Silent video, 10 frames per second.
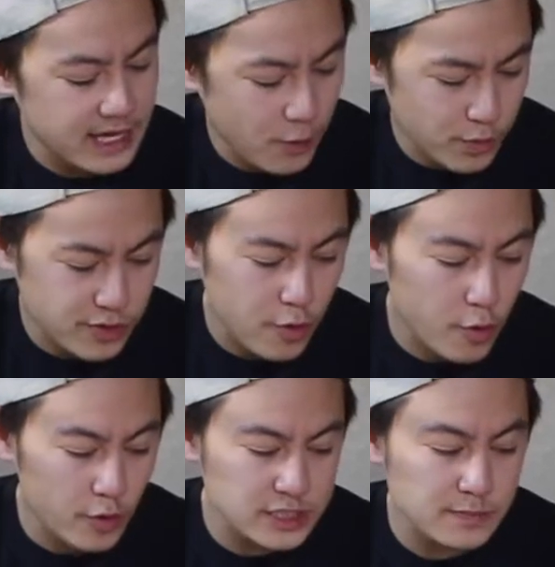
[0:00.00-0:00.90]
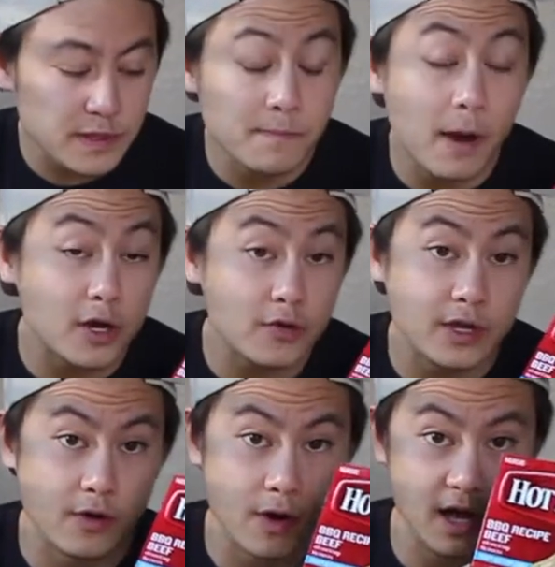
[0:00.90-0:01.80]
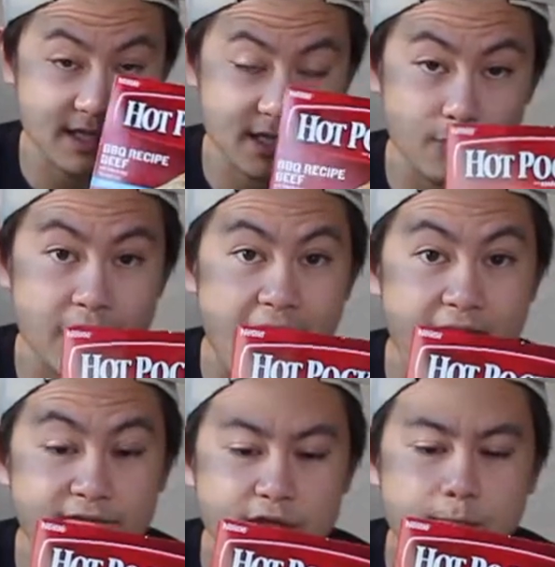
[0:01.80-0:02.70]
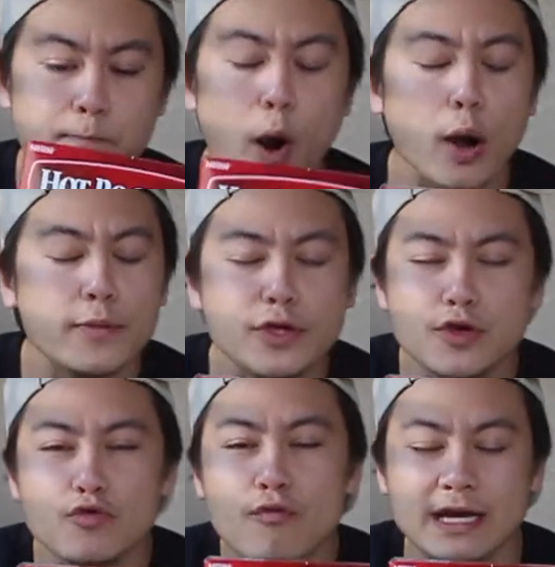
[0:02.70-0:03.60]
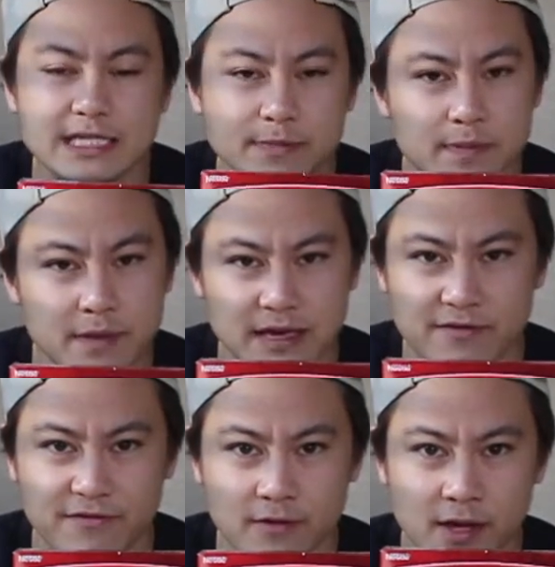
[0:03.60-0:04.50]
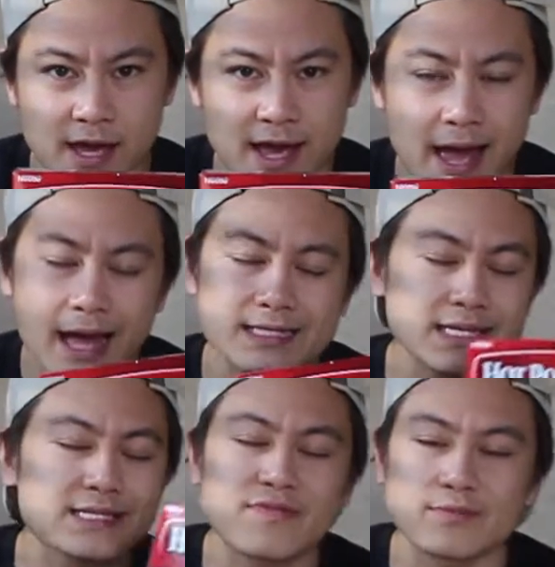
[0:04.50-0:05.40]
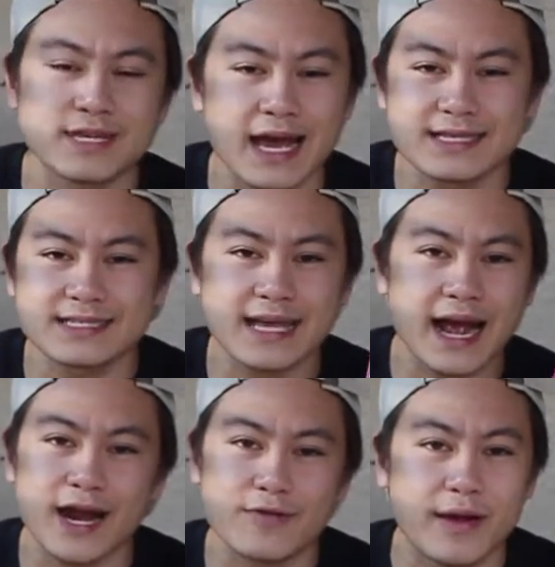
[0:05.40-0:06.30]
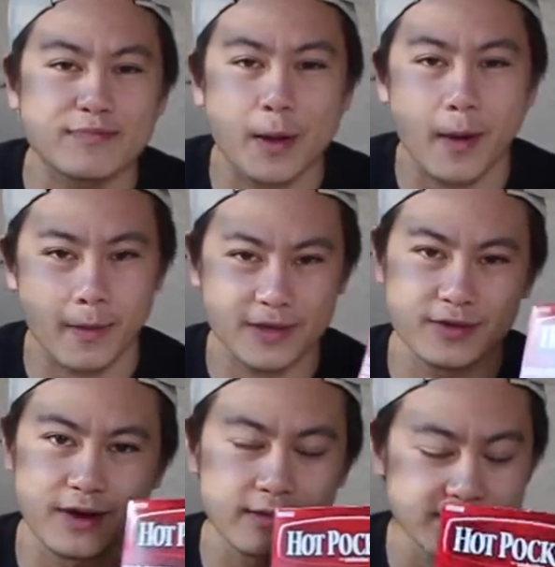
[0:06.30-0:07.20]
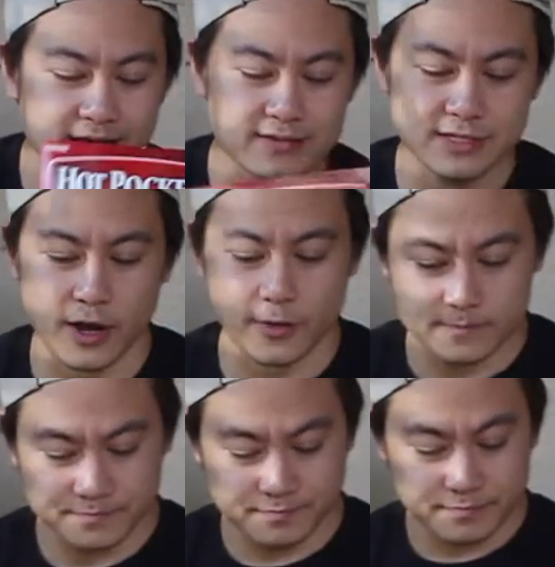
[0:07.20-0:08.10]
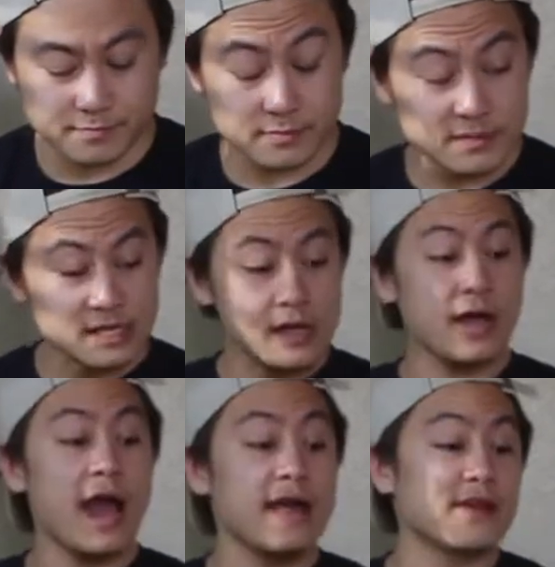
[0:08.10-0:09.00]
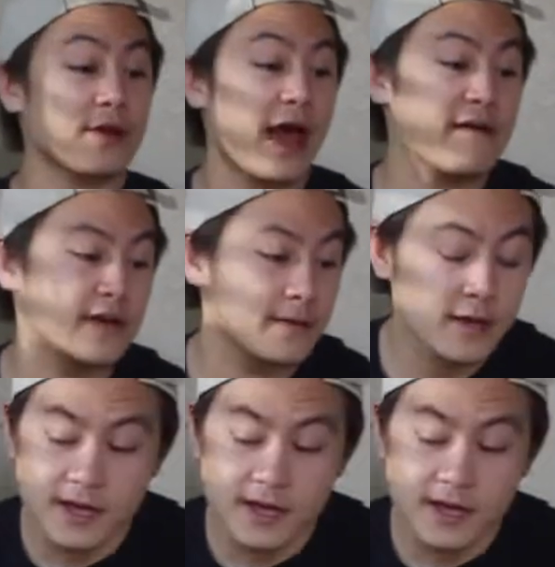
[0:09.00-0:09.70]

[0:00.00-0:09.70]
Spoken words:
here with the crispy buttery crust, we have the BBQ Recipe Beef. And since I'm from Texas, I gotta rep that barbecue, you know what I'm saying? So, and there you have it.